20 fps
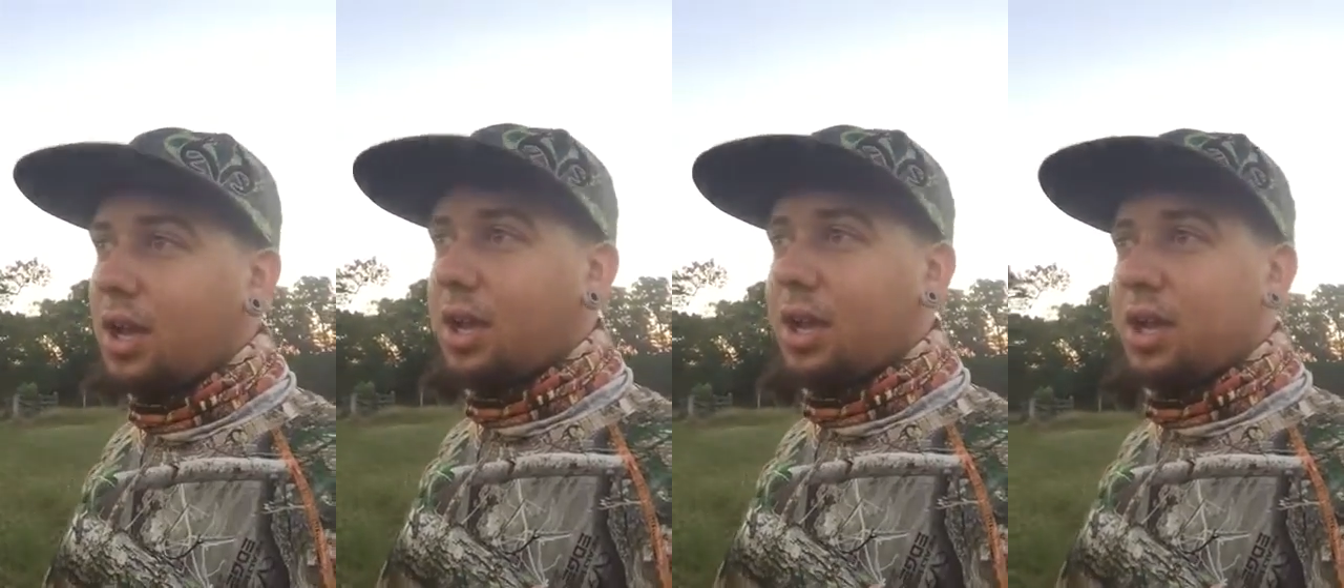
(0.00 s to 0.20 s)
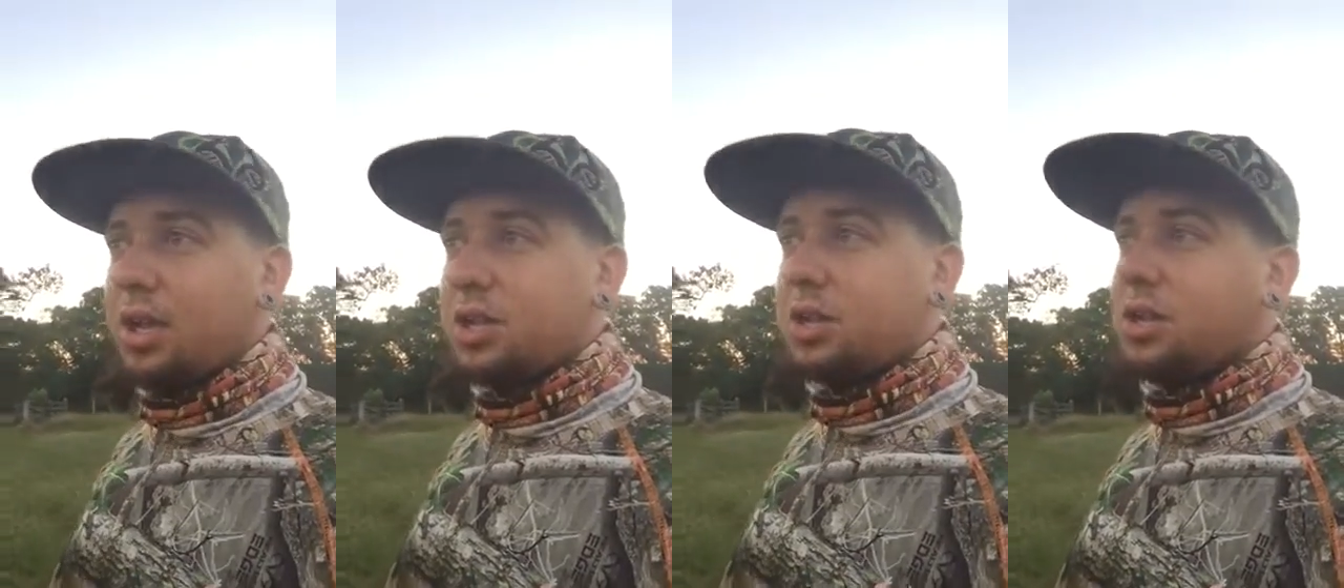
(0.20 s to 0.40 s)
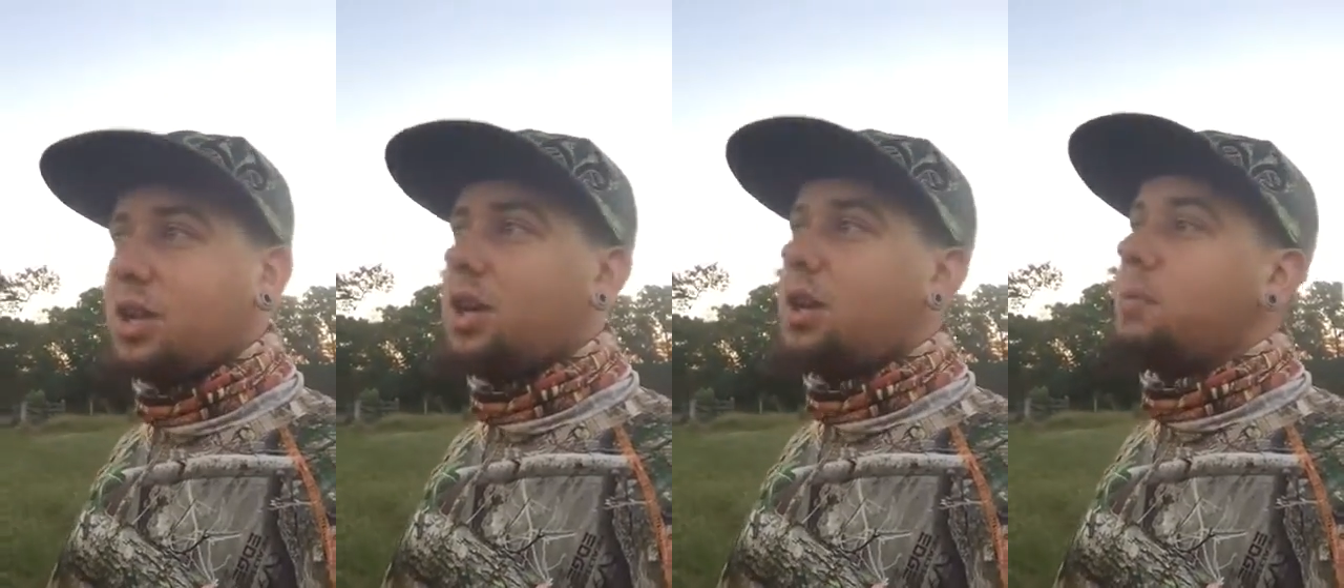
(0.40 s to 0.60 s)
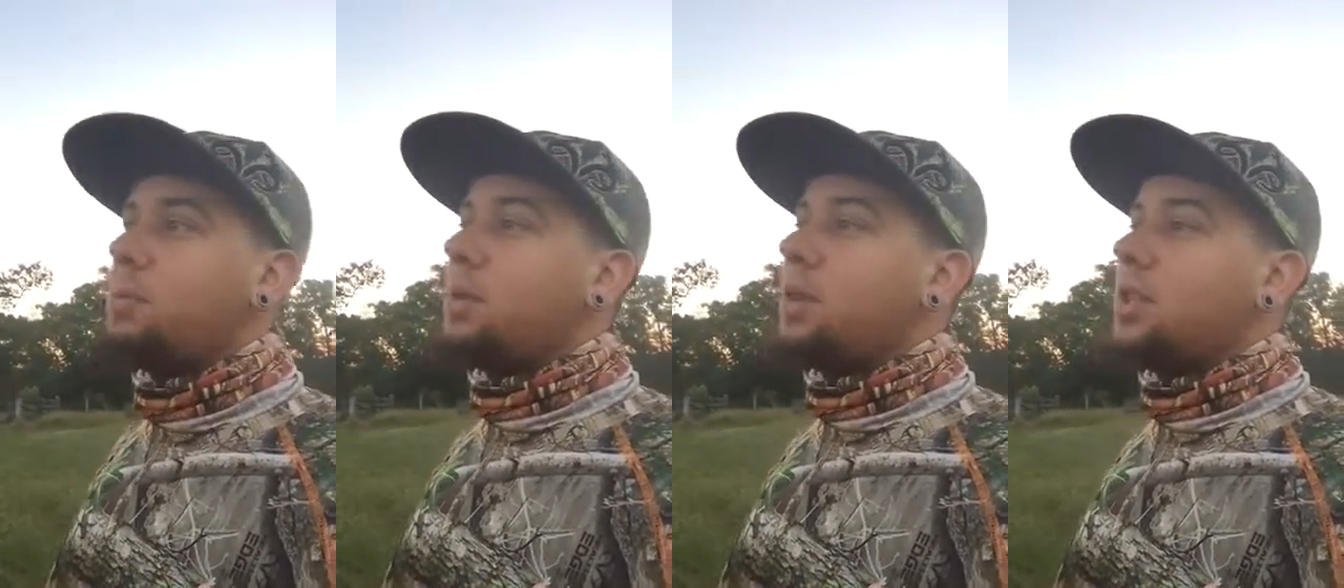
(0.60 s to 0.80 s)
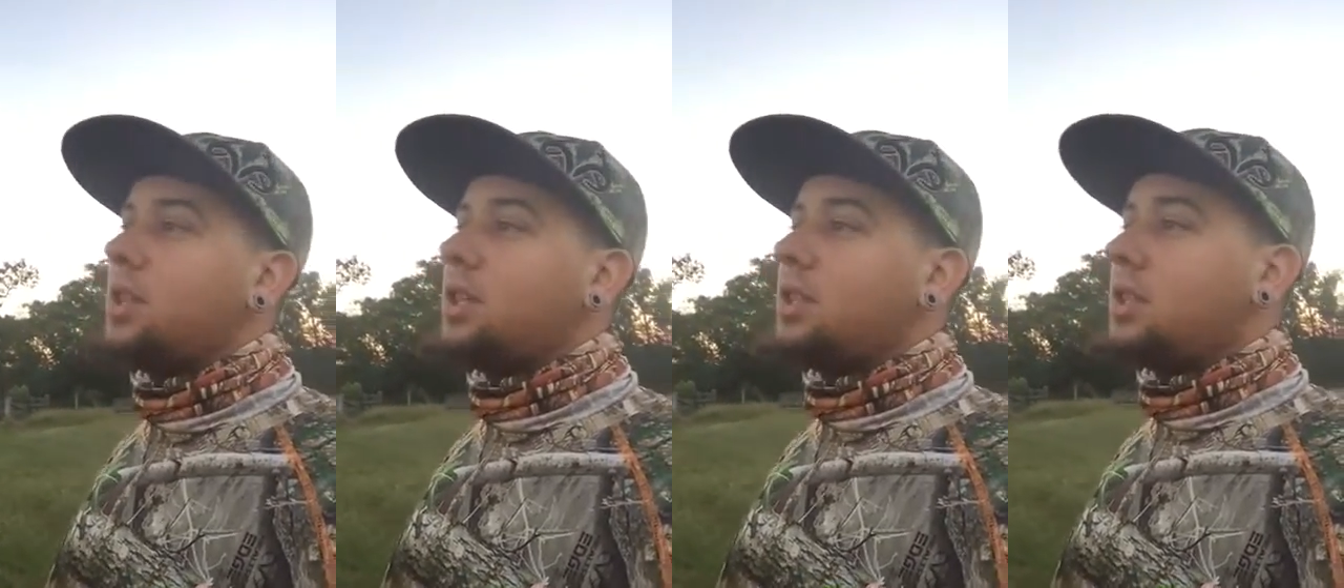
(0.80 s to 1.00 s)
and I shot.
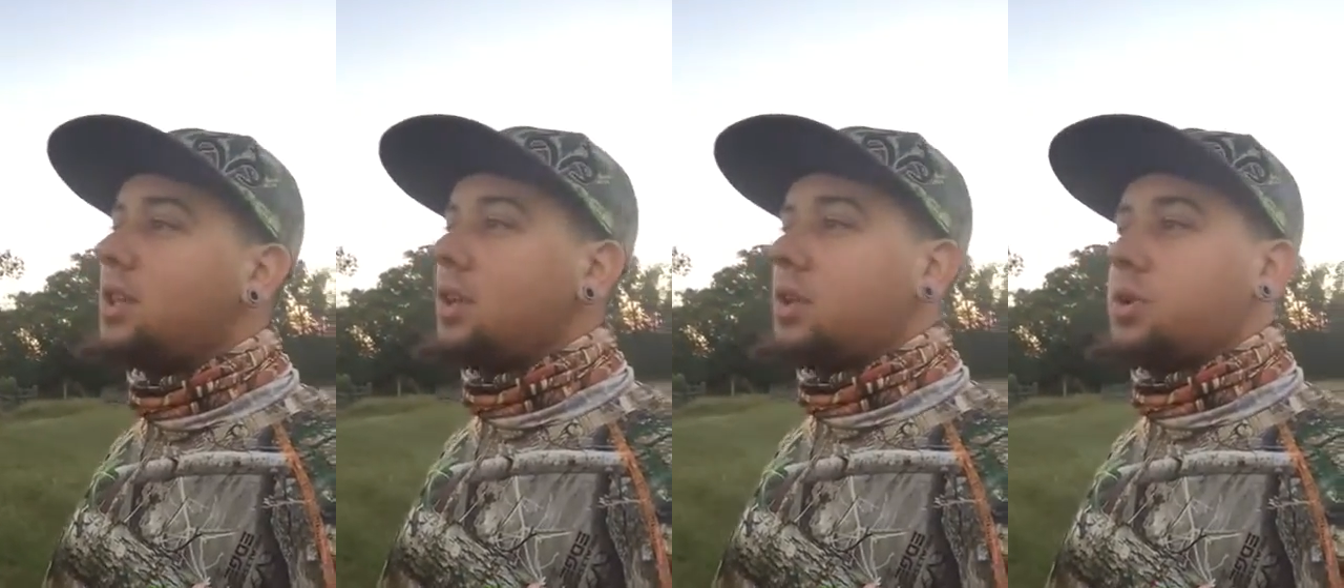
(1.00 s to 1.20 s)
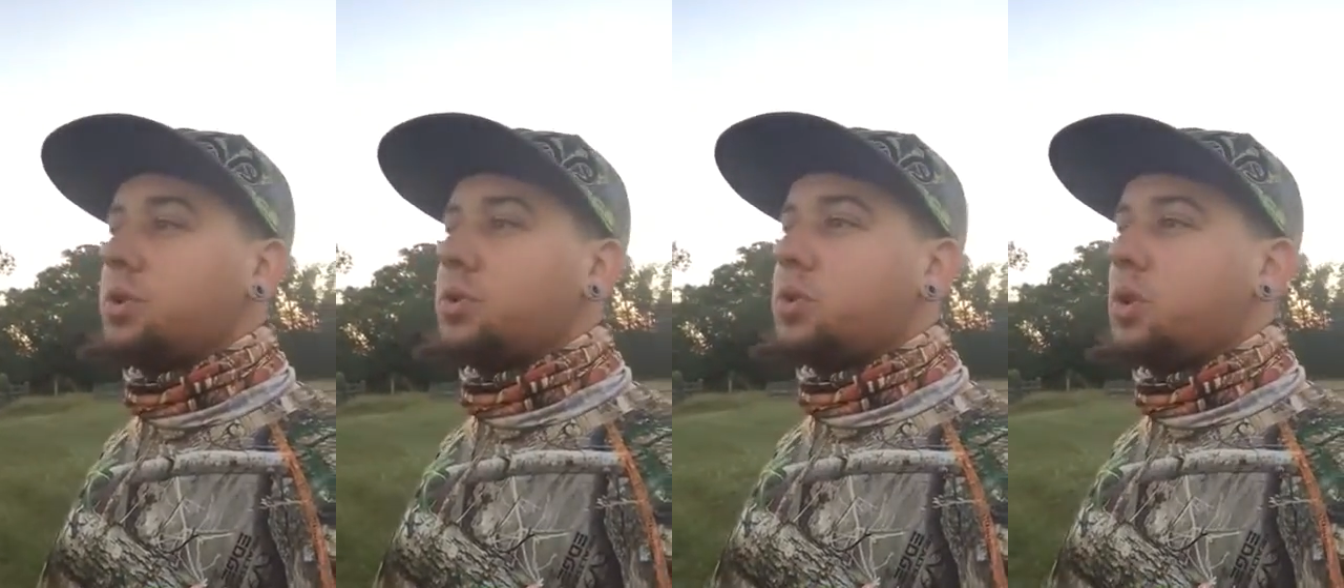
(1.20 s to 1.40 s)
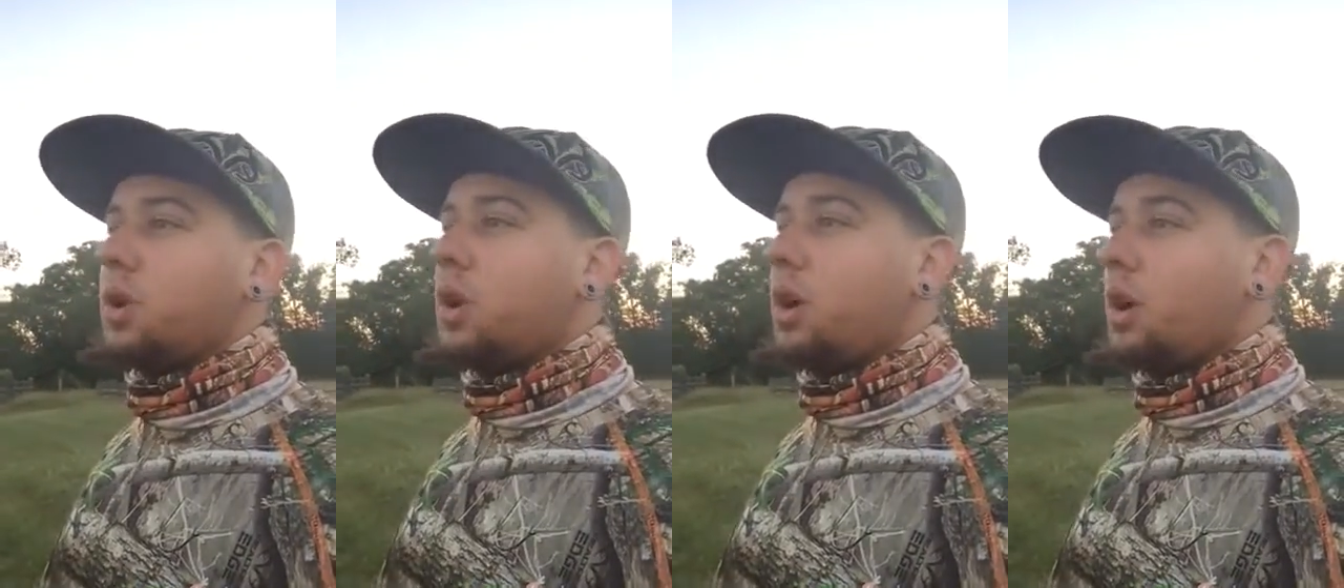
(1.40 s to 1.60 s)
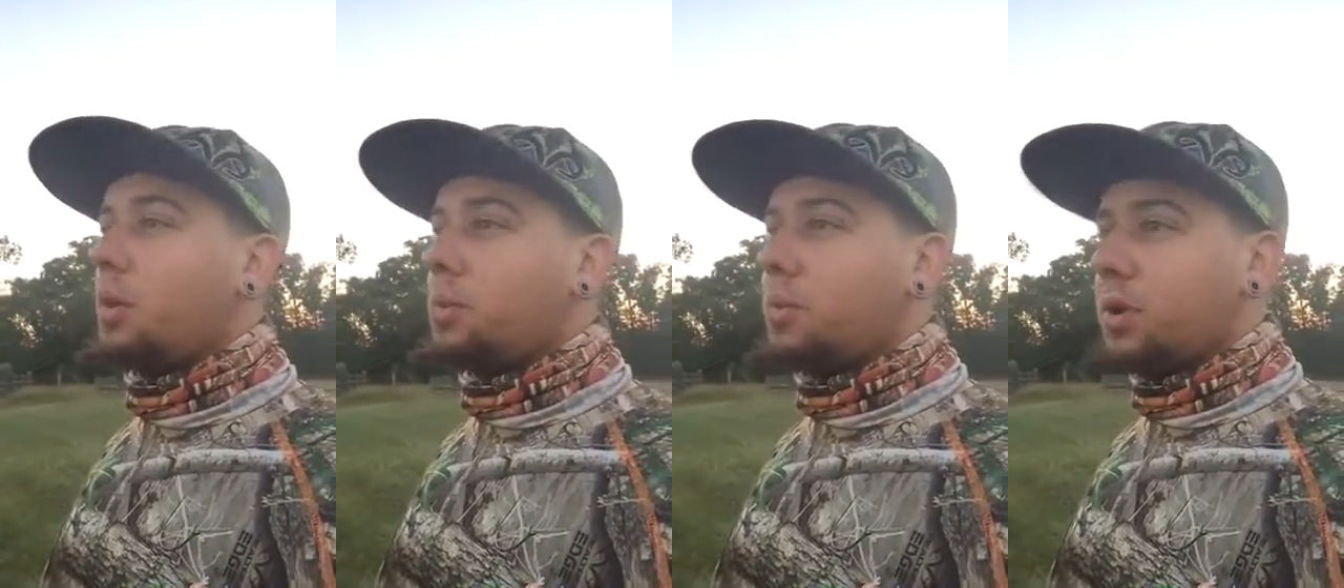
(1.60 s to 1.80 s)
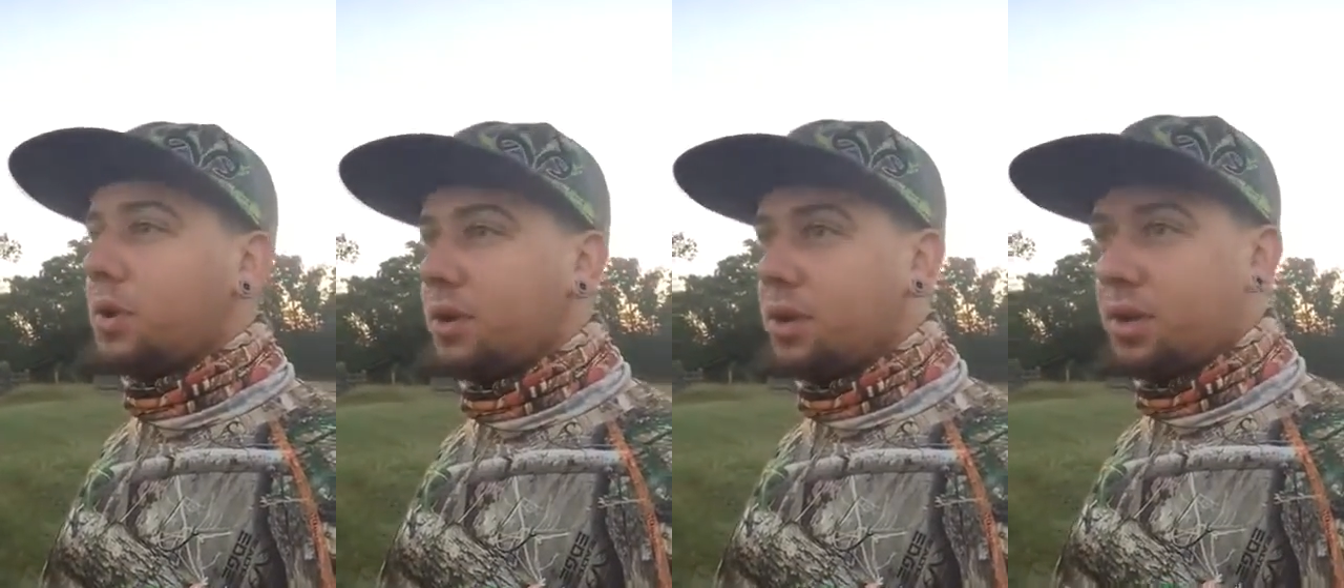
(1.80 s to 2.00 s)
Man, that thing
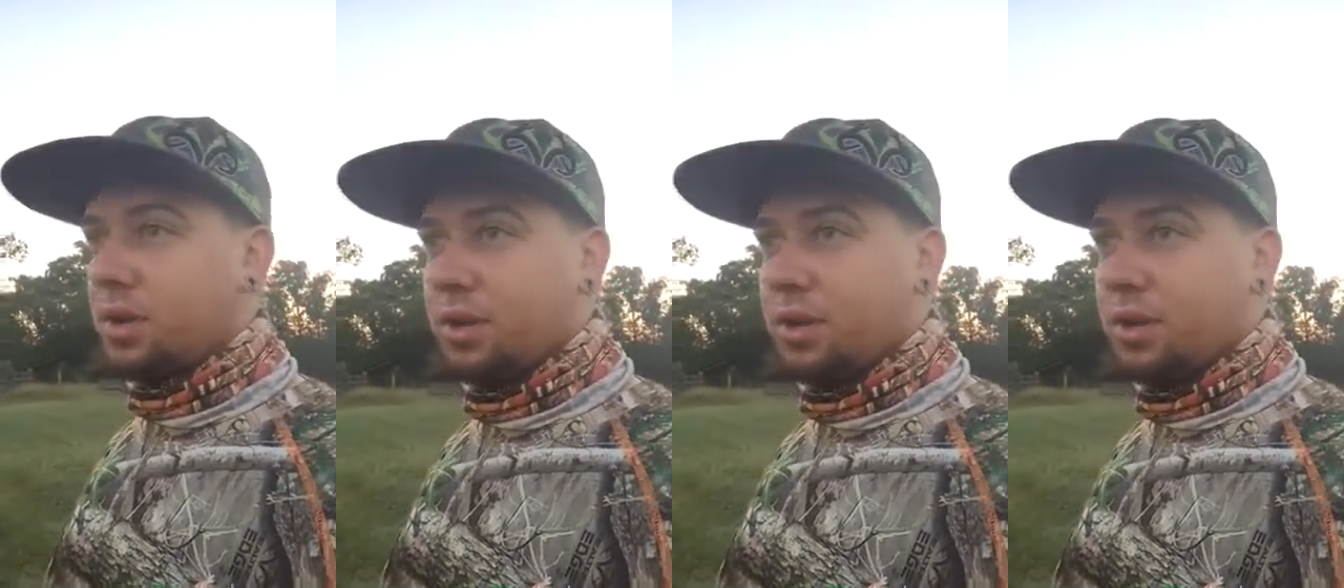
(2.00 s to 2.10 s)
dropped,